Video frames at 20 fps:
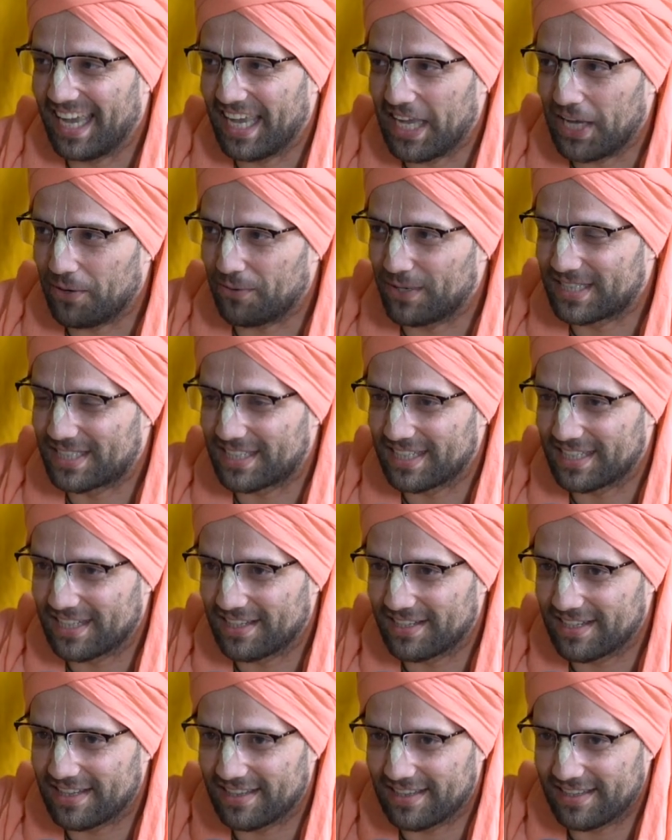It was
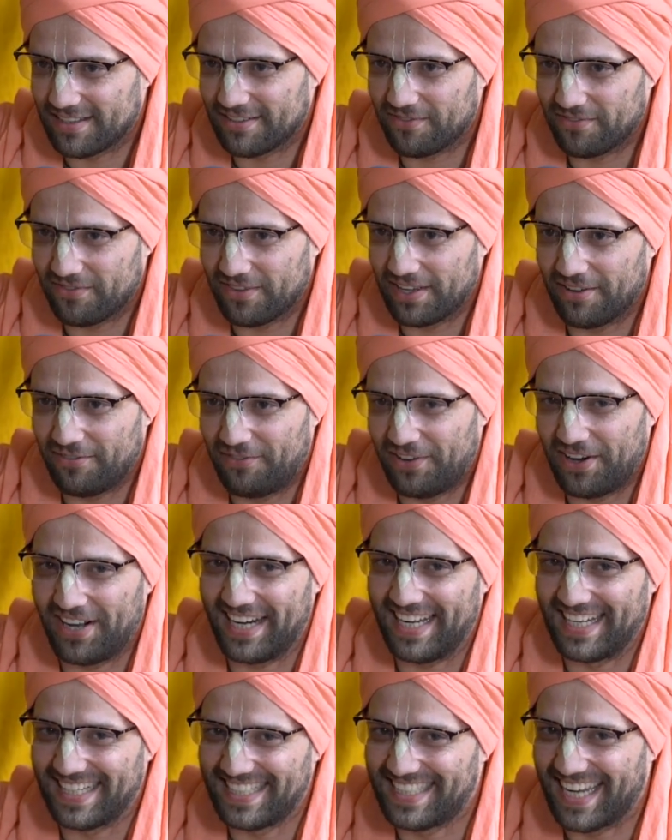a
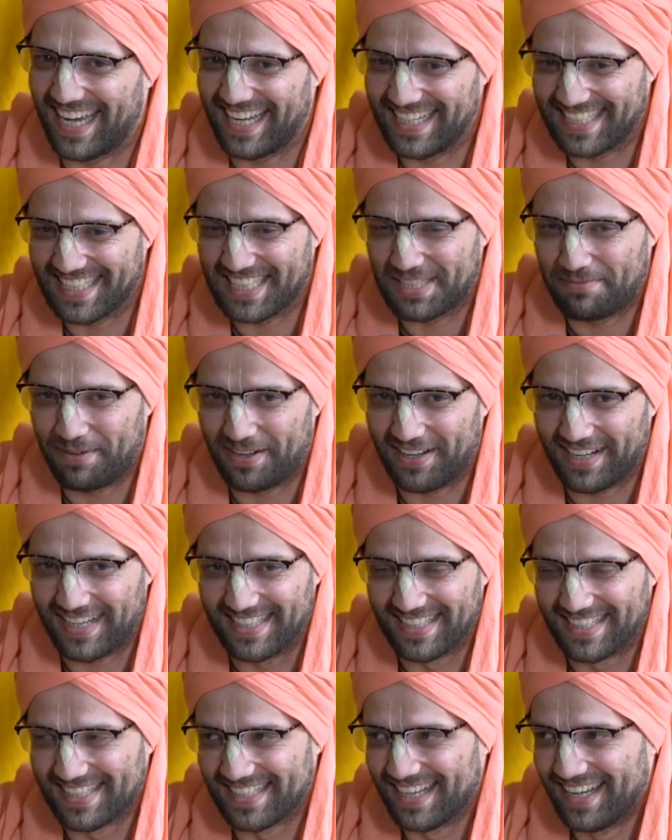very intense
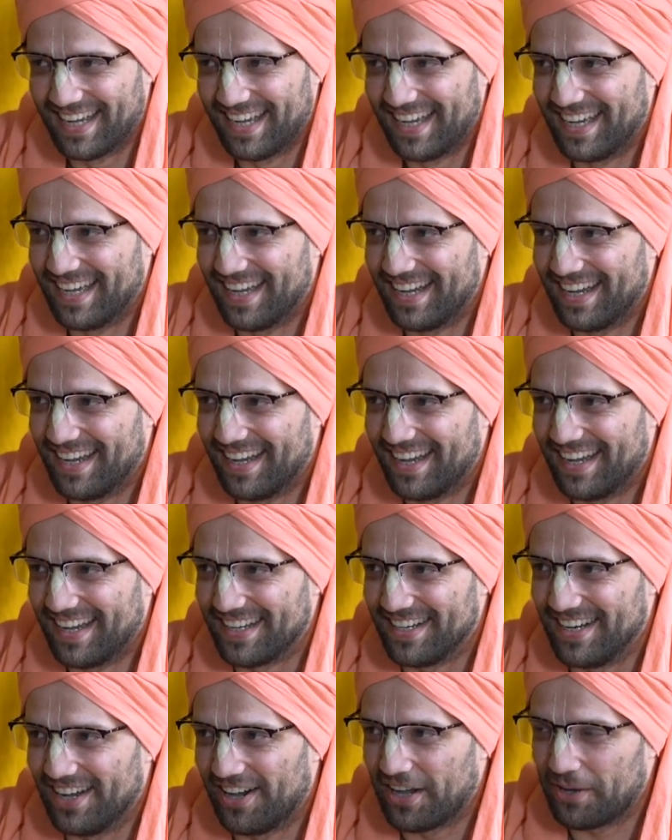experience.
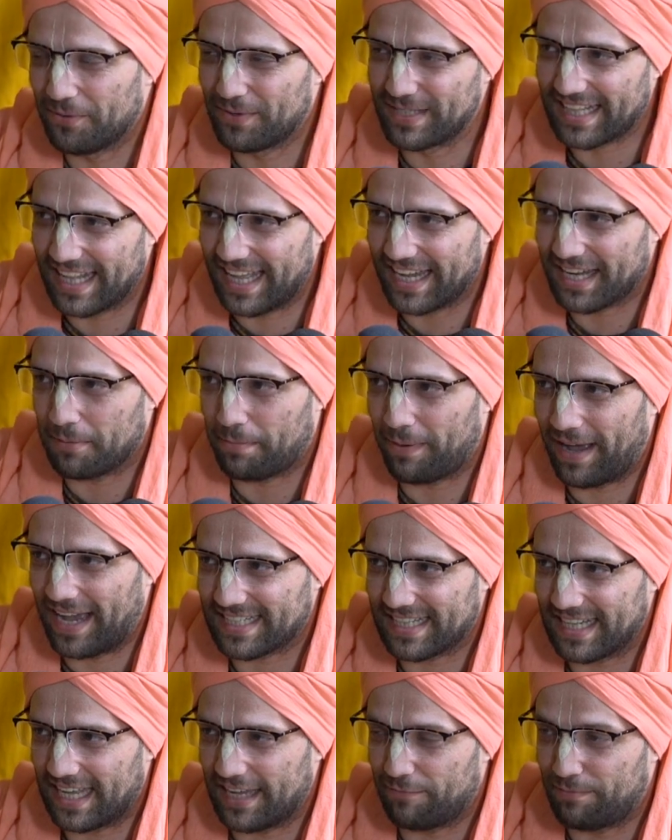You know, it was like a
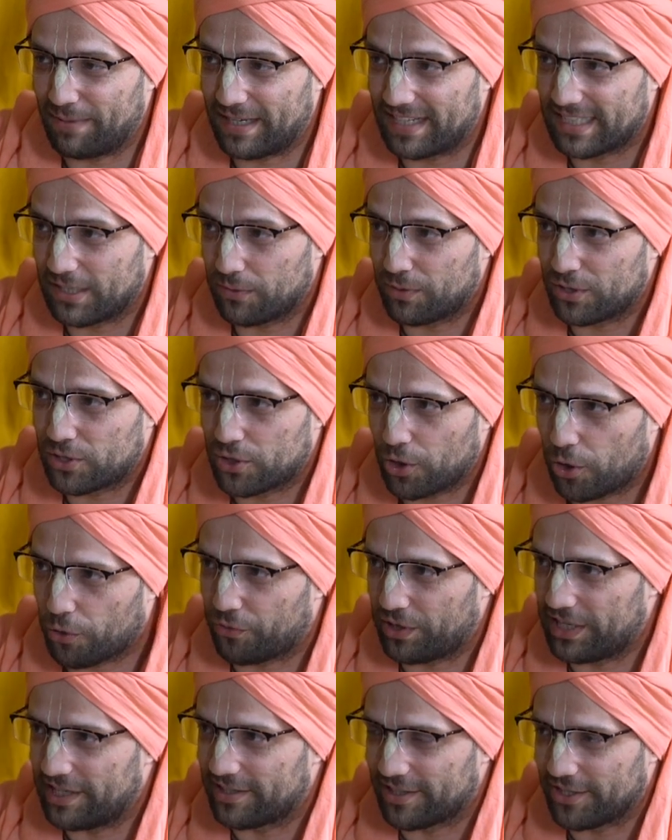past life because it was so
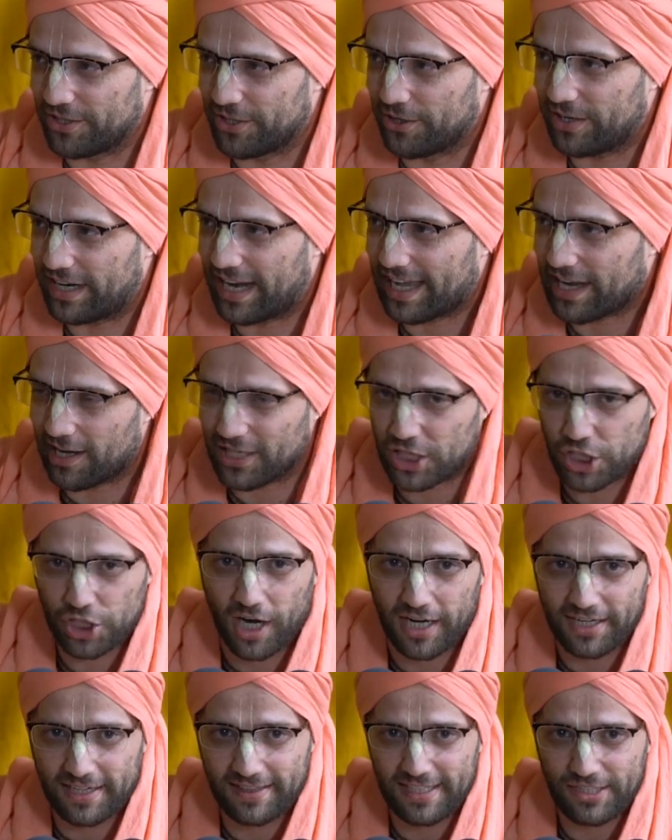real, you know, and I got
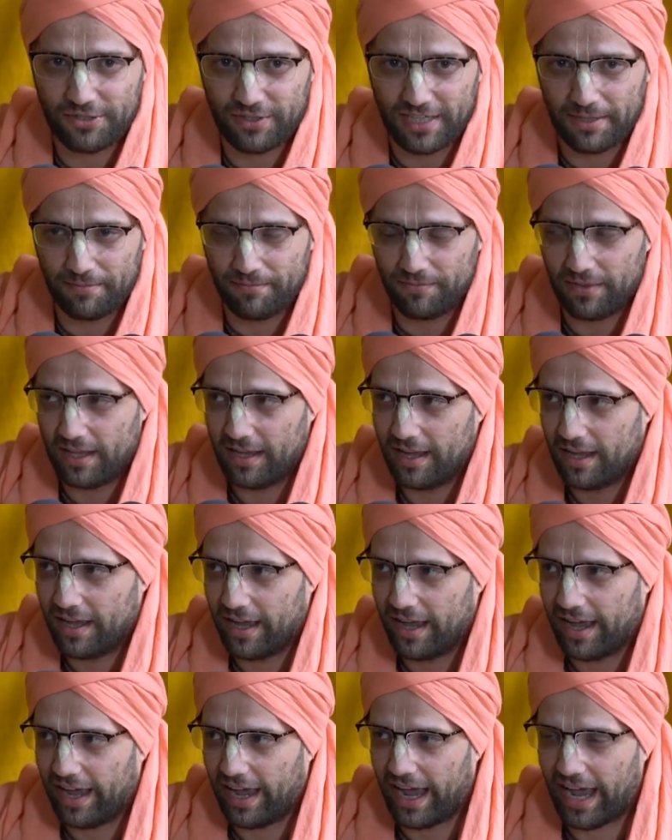shot in the dream
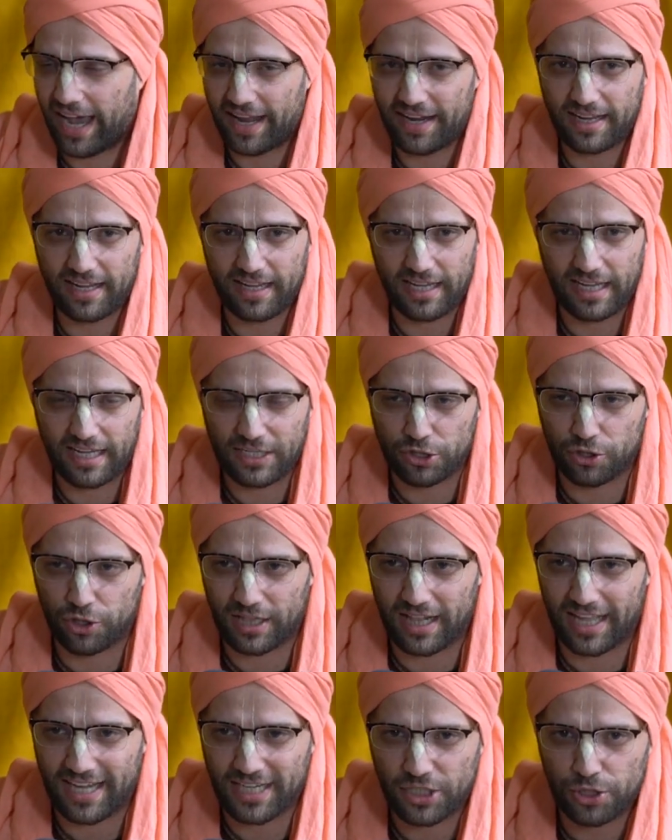and it
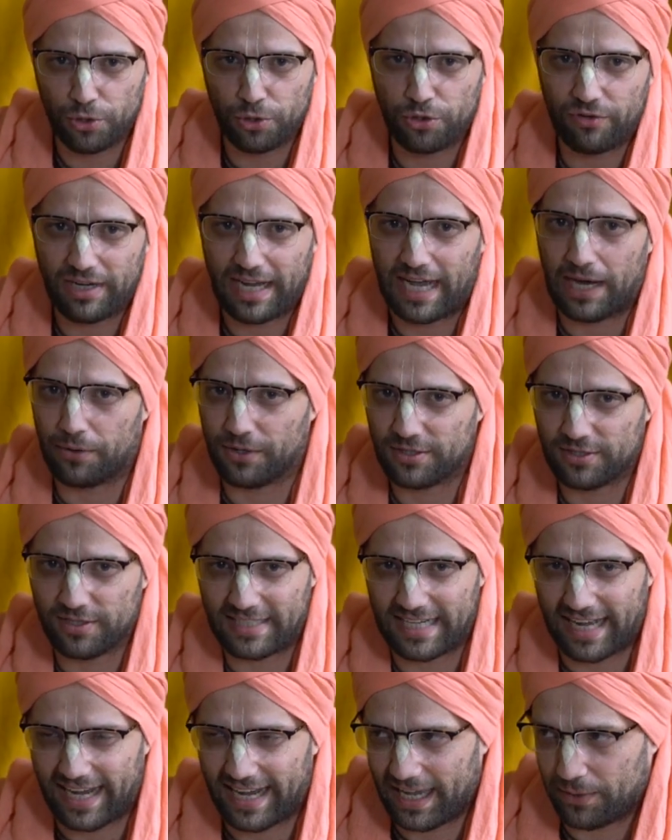took like 2-3 hours to
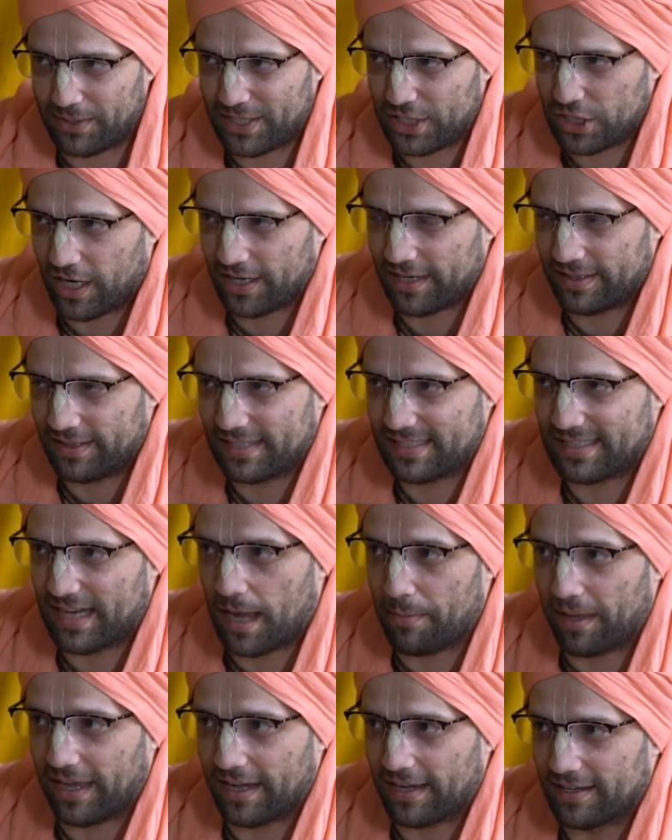die. I was shot in the
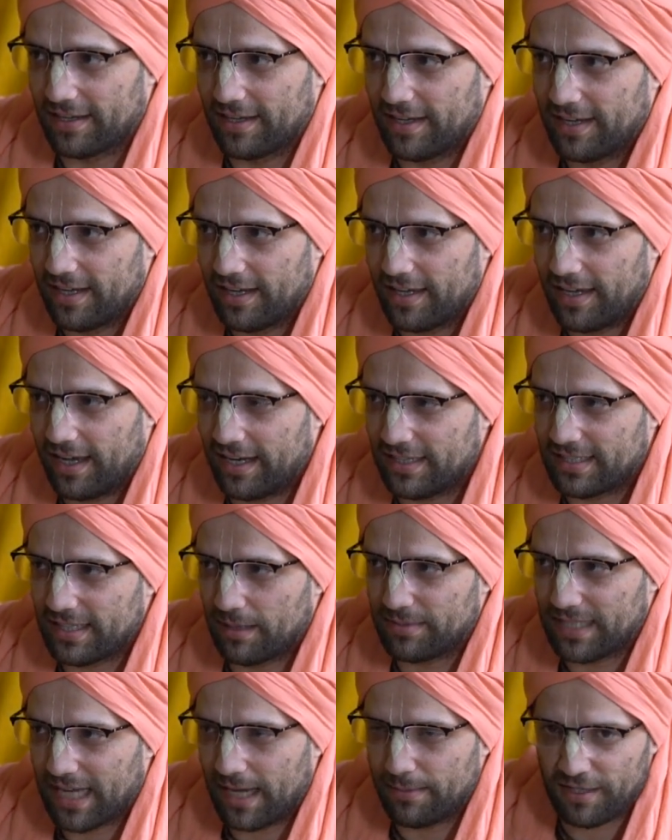stomach. And
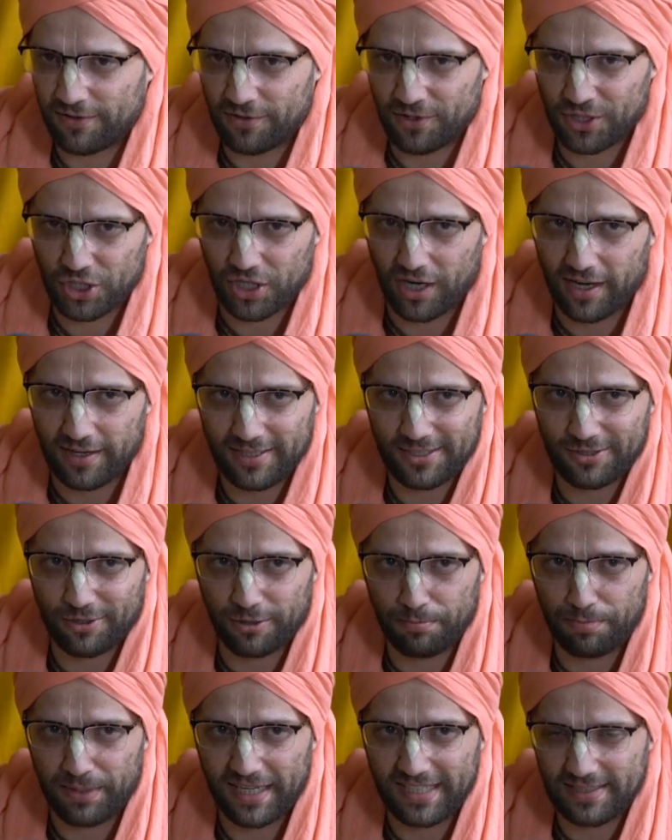sometimes if you're shot in a
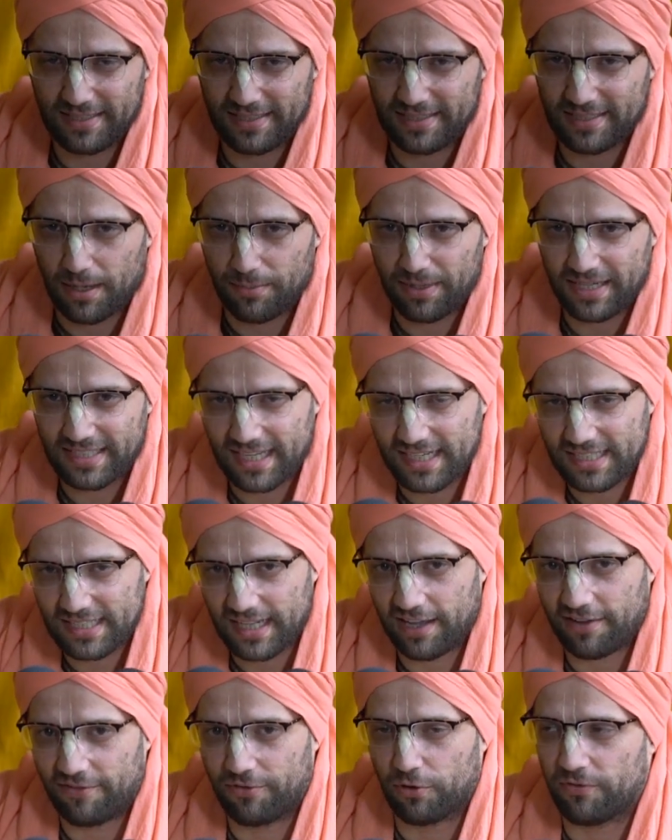certain place in the stomach, it takes
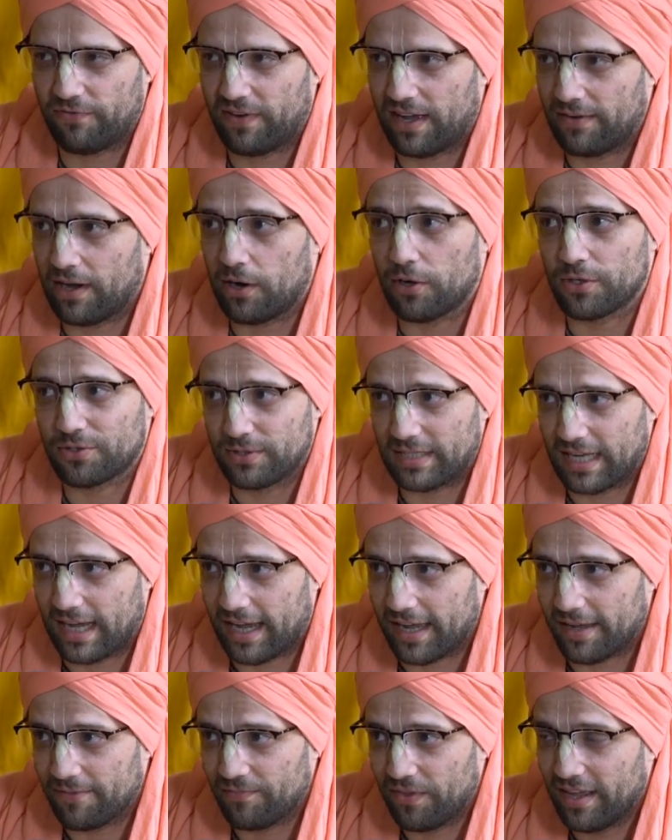like 4 or 5 hours to
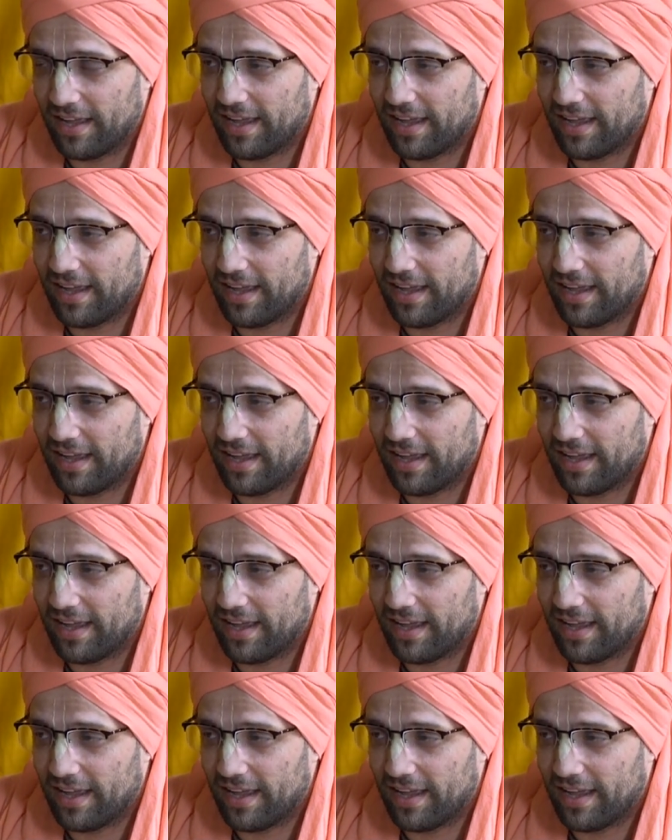die.